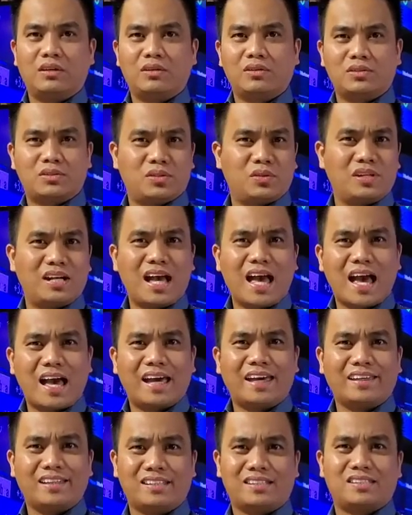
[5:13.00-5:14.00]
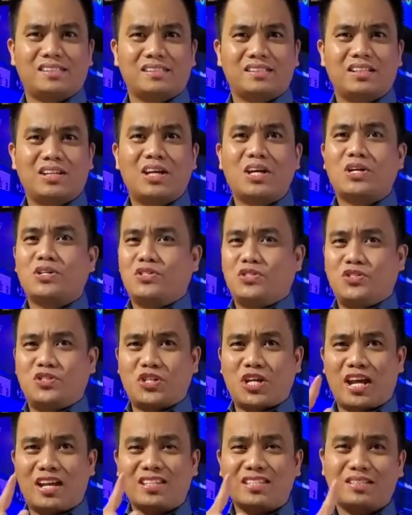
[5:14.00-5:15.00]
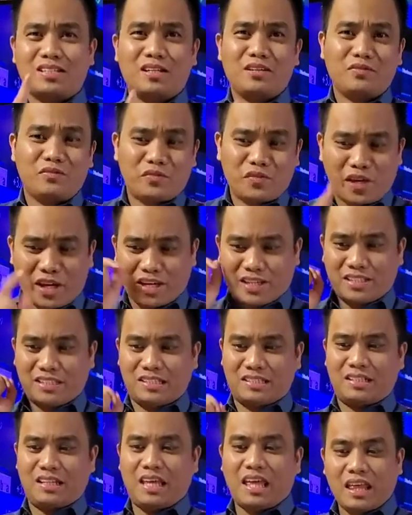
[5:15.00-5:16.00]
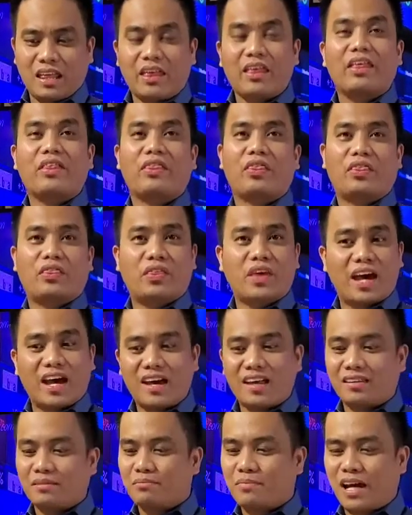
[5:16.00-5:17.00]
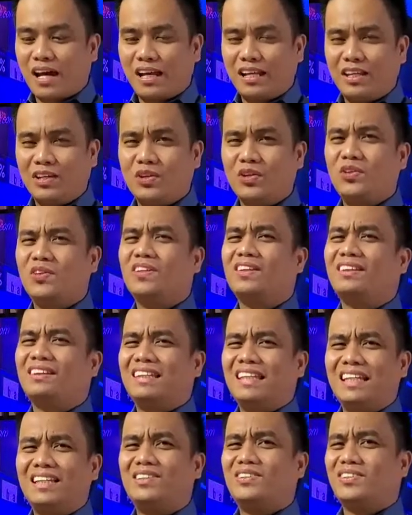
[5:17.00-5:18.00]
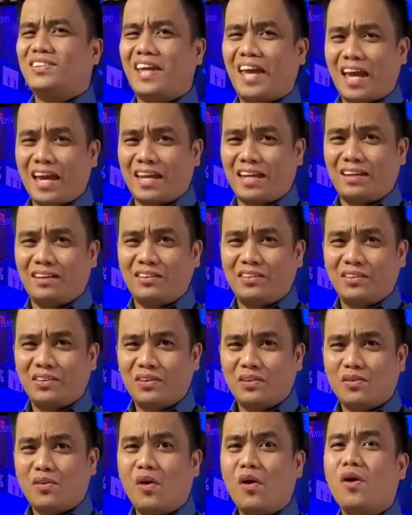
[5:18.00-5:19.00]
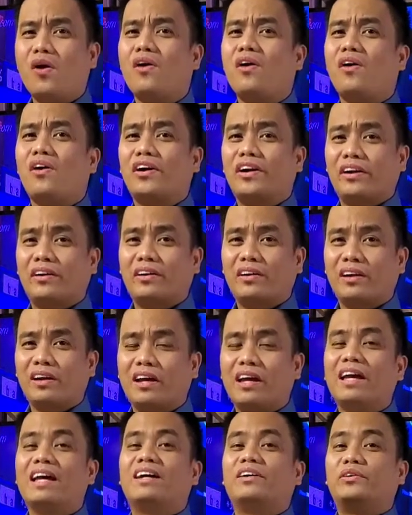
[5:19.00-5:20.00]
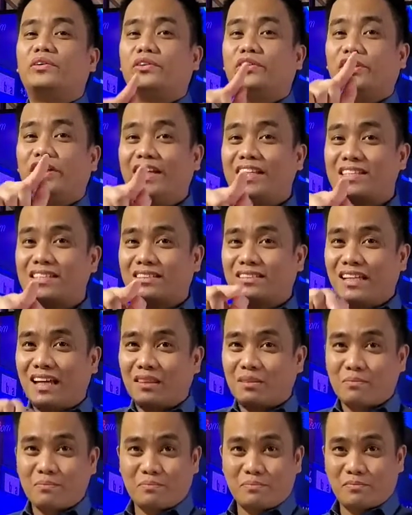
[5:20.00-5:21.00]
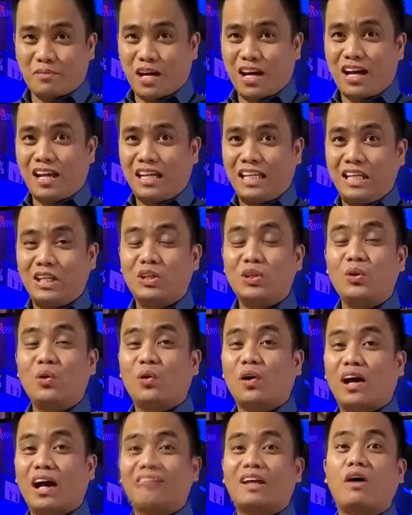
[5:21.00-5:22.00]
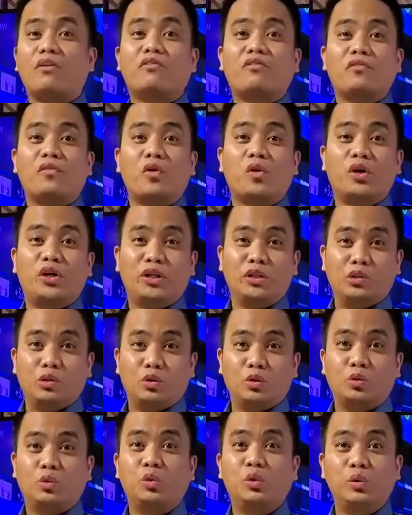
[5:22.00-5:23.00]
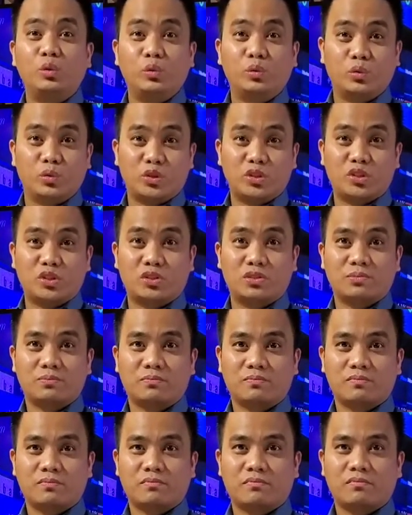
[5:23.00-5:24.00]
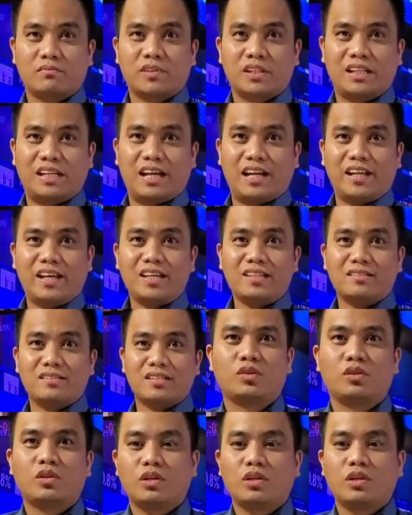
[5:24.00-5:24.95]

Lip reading: So guys, just invest that money you don't need today, or risk that money you can afford to lose. Got it?